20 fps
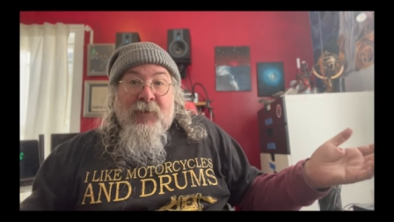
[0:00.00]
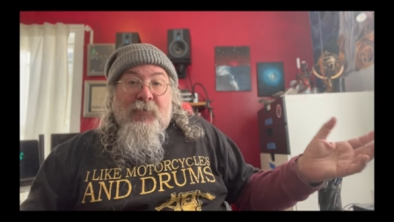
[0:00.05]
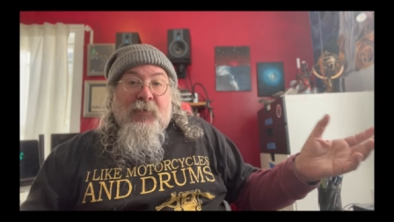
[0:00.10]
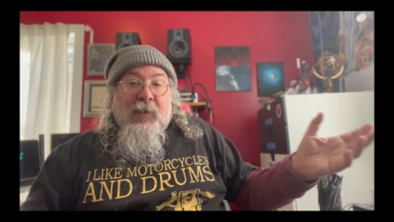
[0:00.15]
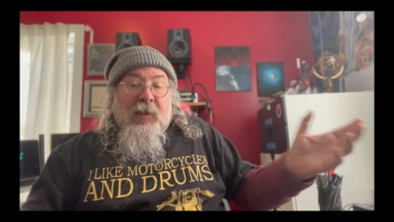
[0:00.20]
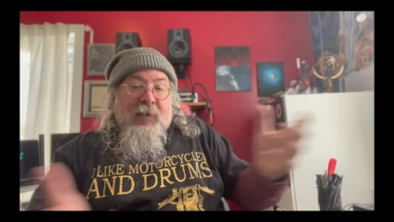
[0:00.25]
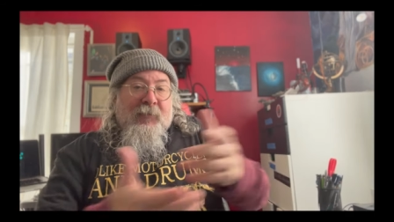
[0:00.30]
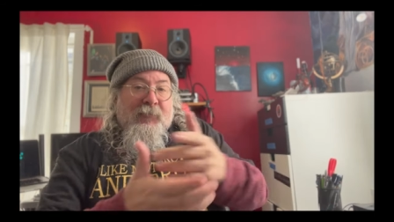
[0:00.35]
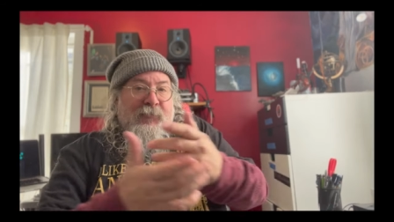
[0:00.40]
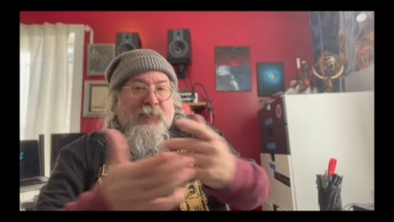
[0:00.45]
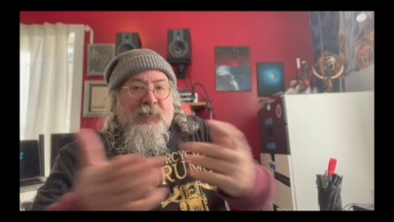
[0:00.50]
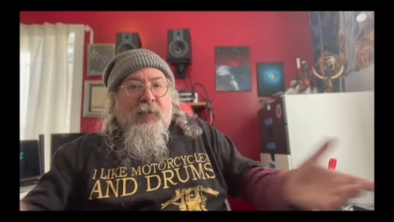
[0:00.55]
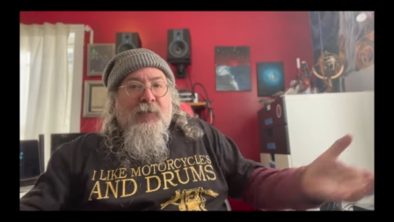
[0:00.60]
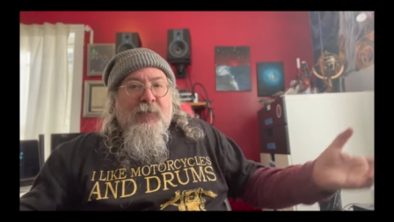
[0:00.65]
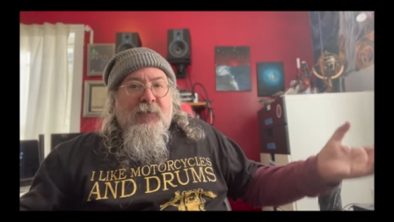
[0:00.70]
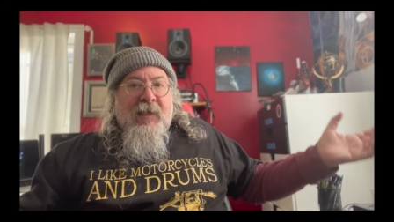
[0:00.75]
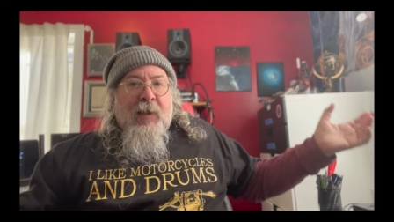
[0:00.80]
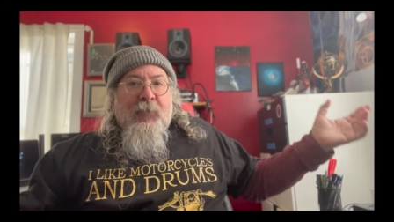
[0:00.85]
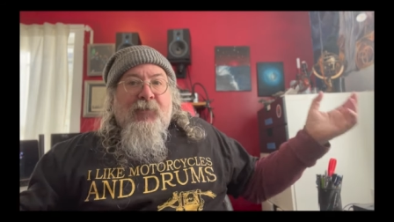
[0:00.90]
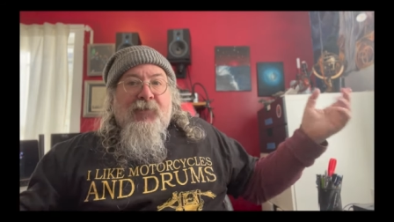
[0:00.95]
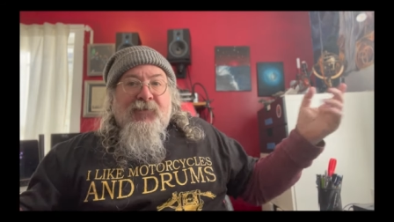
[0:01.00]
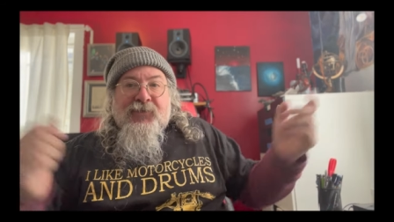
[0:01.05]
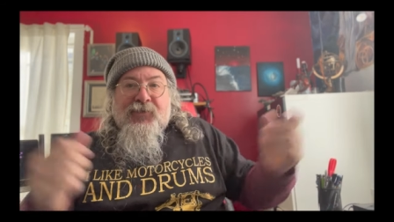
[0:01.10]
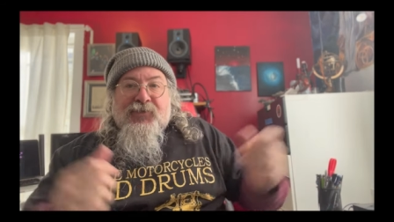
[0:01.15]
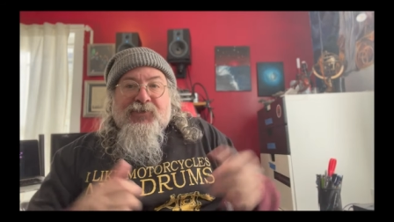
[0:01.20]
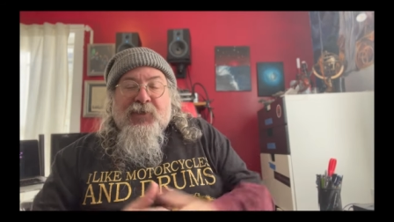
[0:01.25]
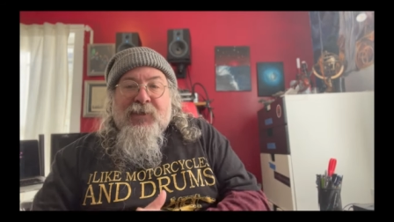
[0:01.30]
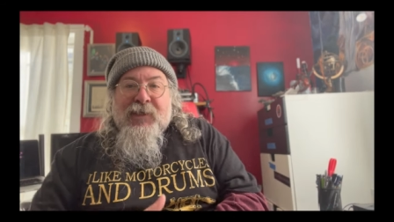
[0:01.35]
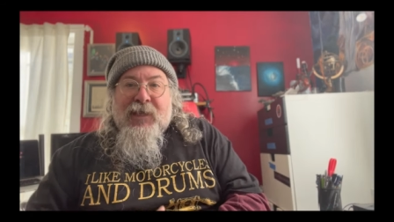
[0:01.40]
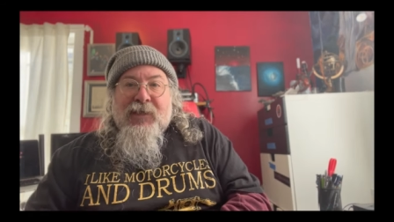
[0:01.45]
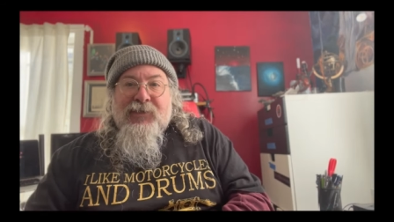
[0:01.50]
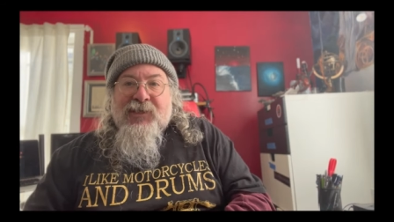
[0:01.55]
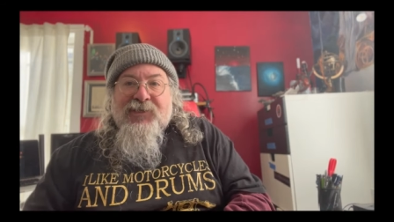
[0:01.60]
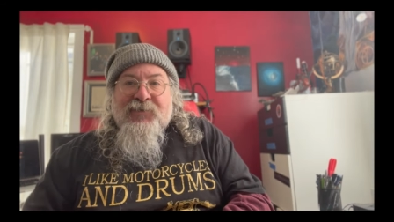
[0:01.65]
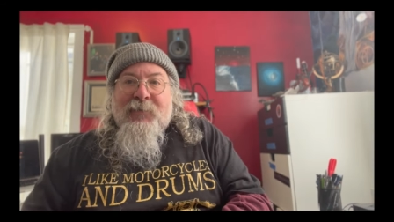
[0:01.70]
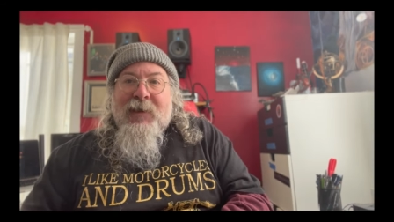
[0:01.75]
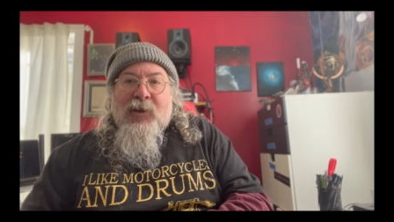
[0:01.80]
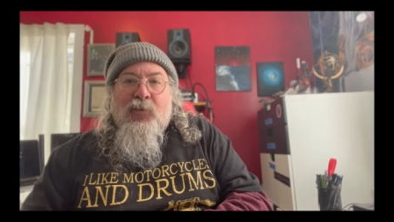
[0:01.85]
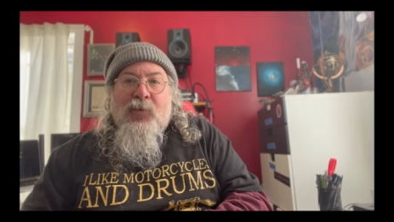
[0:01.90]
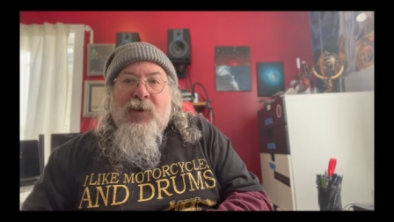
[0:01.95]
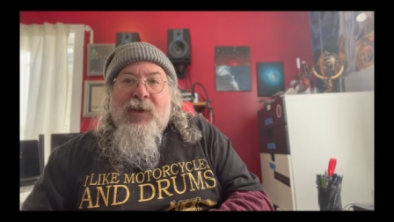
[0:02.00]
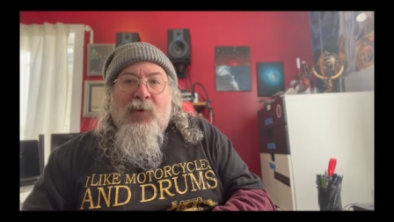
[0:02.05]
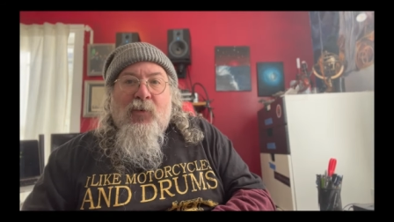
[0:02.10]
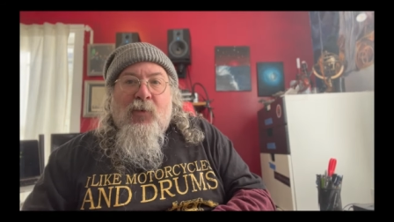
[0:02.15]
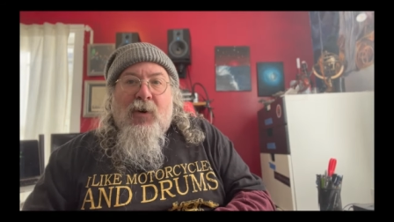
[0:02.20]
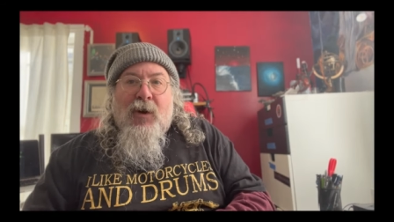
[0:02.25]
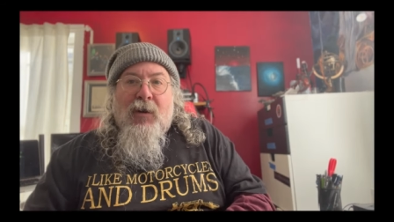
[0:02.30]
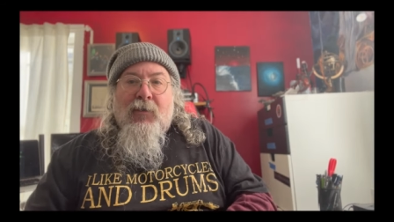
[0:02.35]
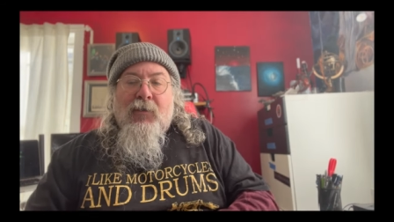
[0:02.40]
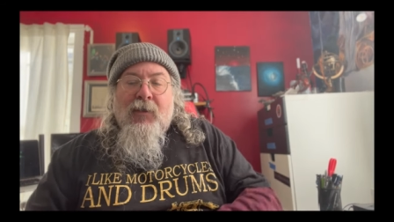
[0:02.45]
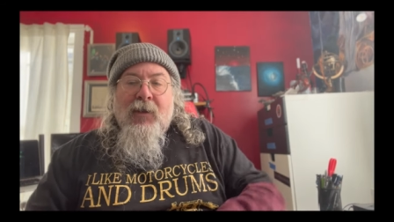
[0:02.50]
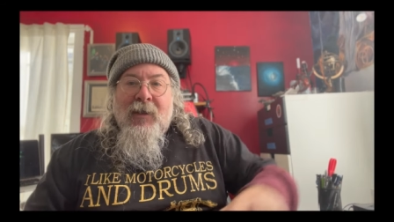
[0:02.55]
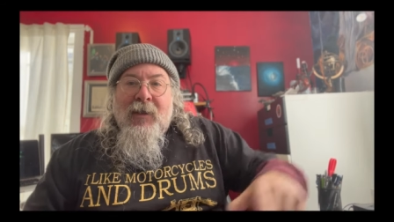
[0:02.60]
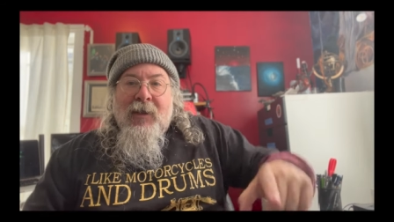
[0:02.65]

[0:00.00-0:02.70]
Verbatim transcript: uh, you know cables, so that doesn't matter where you are.